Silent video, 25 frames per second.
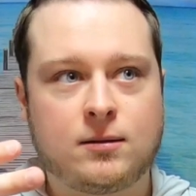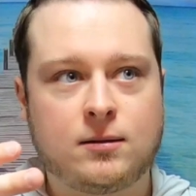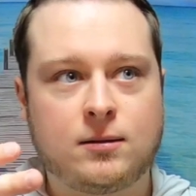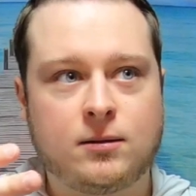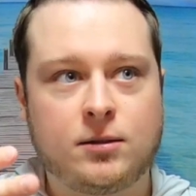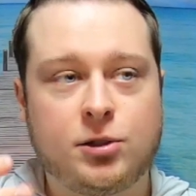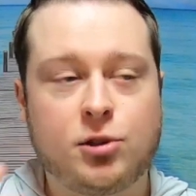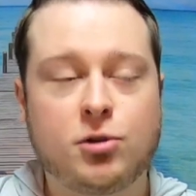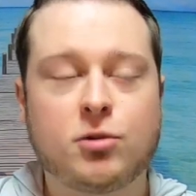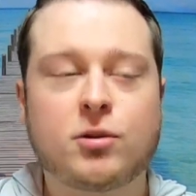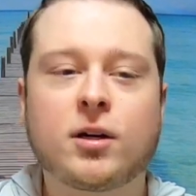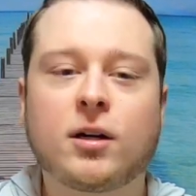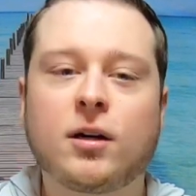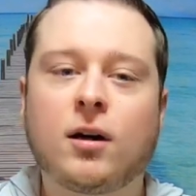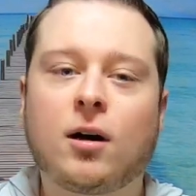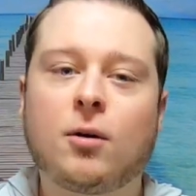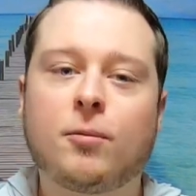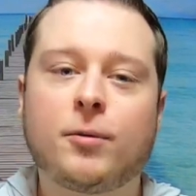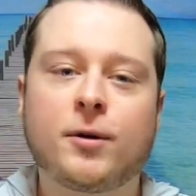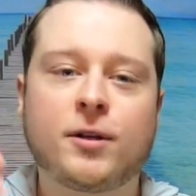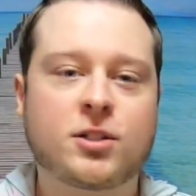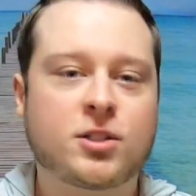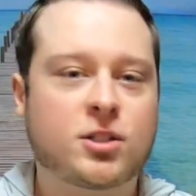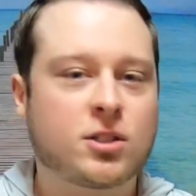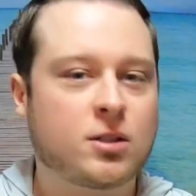you can
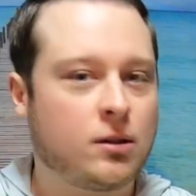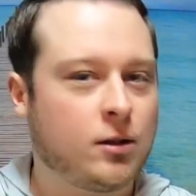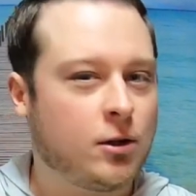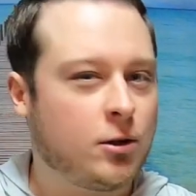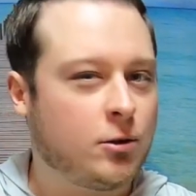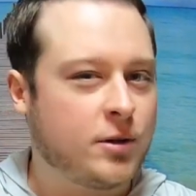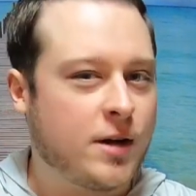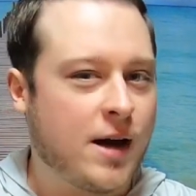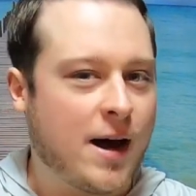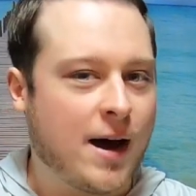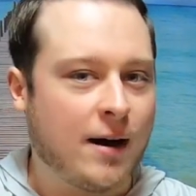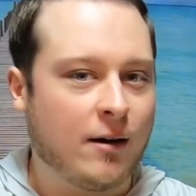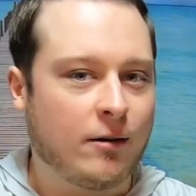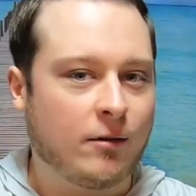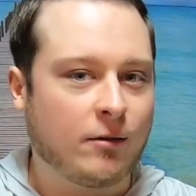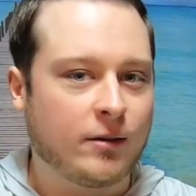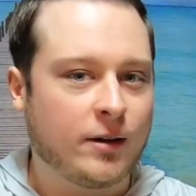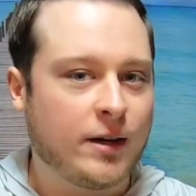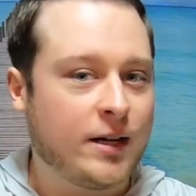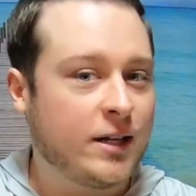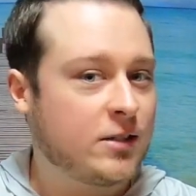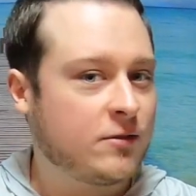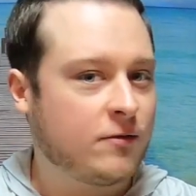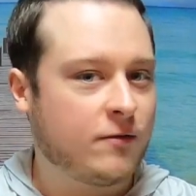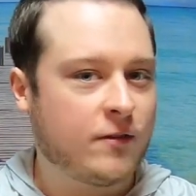always slow down.
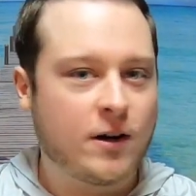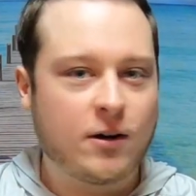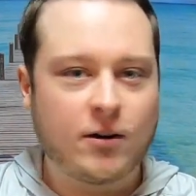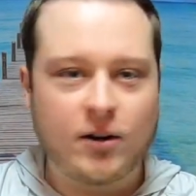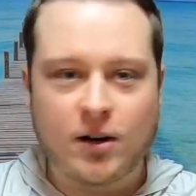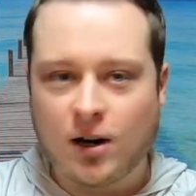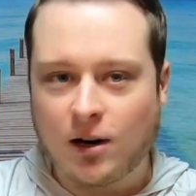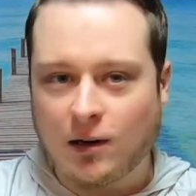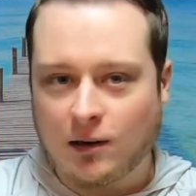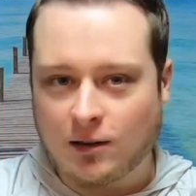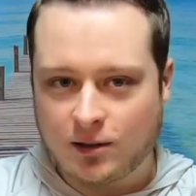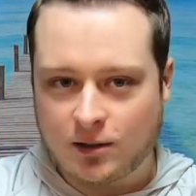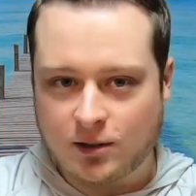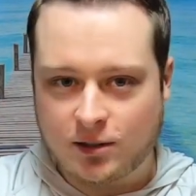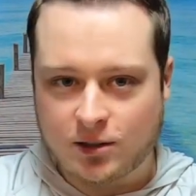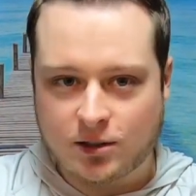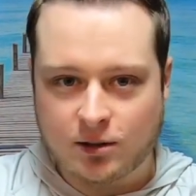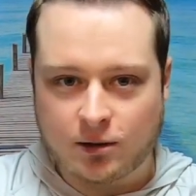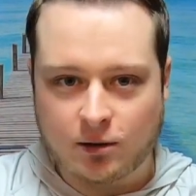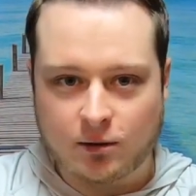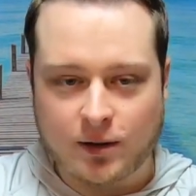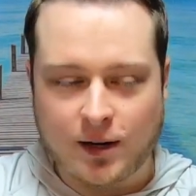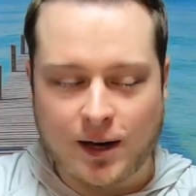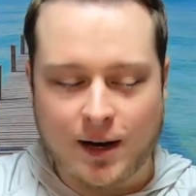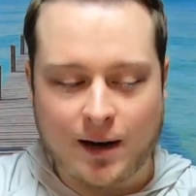It's very hard to
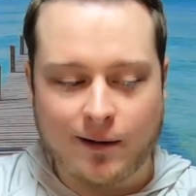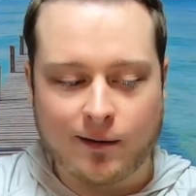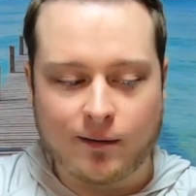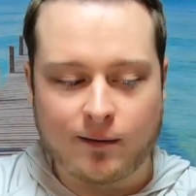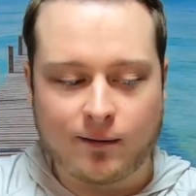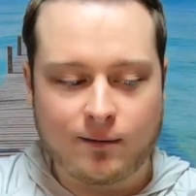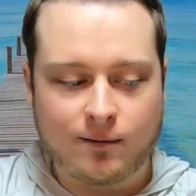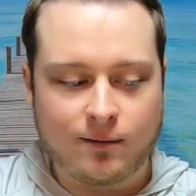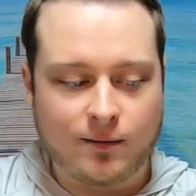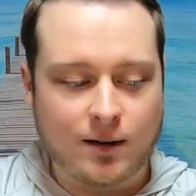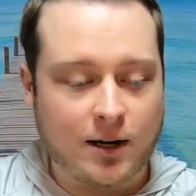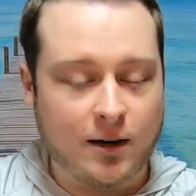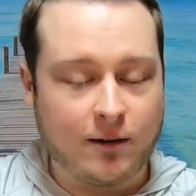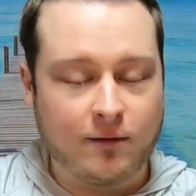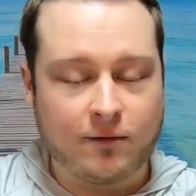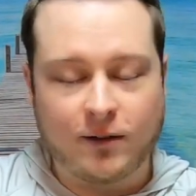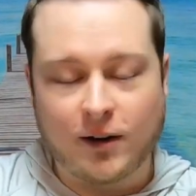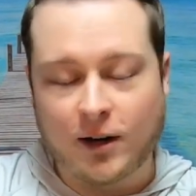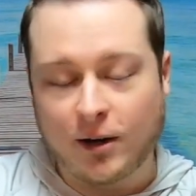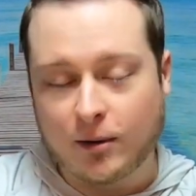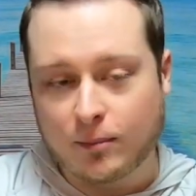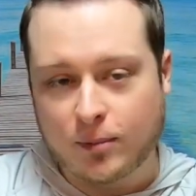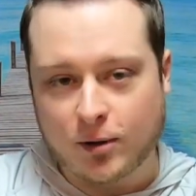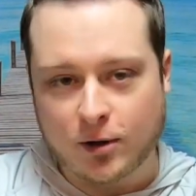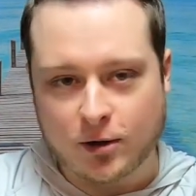slow down, I've
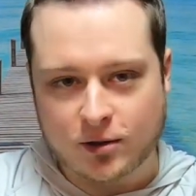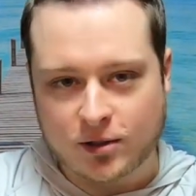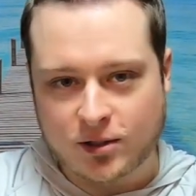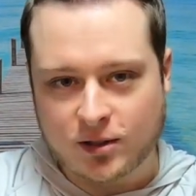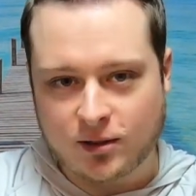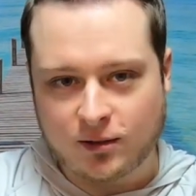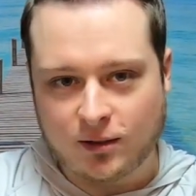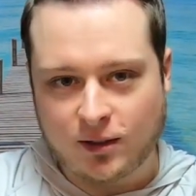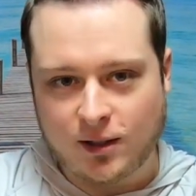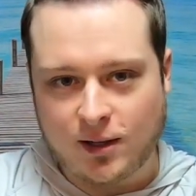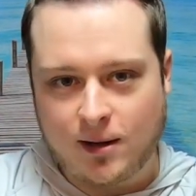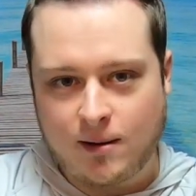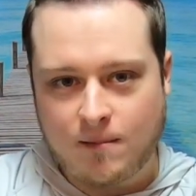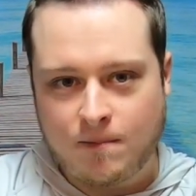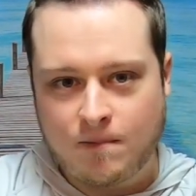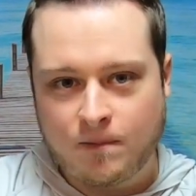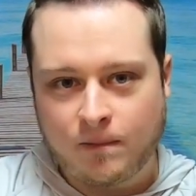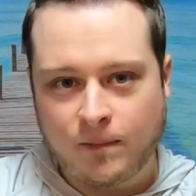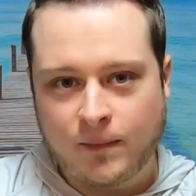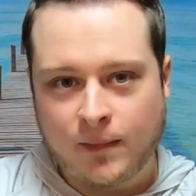found personally.